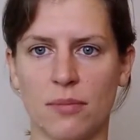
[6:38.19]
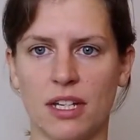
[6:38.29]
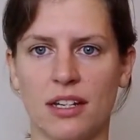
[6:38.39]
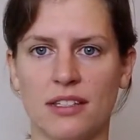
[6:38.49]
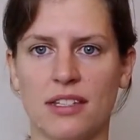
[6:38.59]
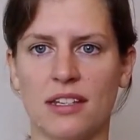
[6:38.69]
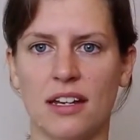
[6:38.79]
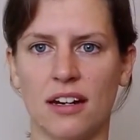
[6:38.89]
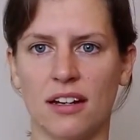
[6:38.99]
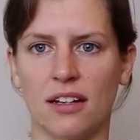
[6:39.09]
I mean, you can see
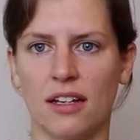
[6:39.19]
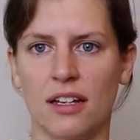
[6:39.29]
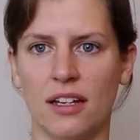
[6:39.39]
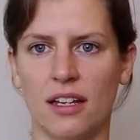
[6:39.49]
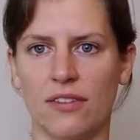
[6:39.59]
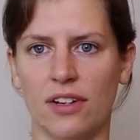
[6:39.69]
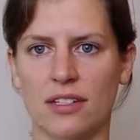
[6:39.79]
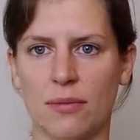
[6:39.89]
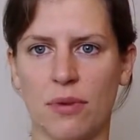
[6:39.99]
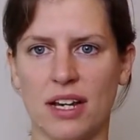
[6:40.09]
there, even
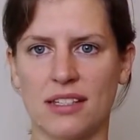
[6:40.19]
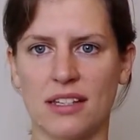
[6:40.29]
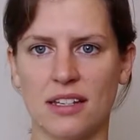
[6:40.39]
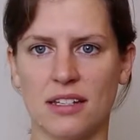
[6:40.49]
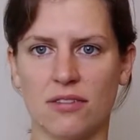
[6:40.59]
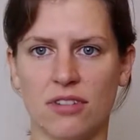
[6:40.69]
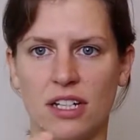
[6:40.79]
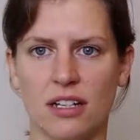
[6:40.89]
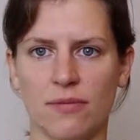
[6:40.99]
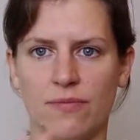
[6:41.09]
as I press it, it doesn't
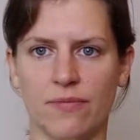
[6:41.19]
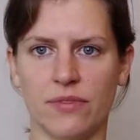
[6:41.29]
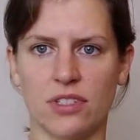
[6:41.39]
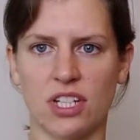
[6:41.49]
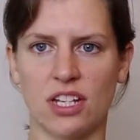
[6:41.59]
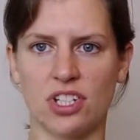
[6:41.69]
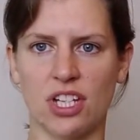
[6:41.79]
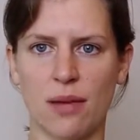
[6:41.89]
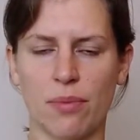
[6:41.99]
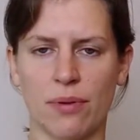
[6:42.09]
really change
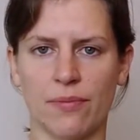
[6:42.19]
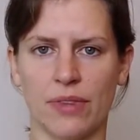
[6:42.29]
shape,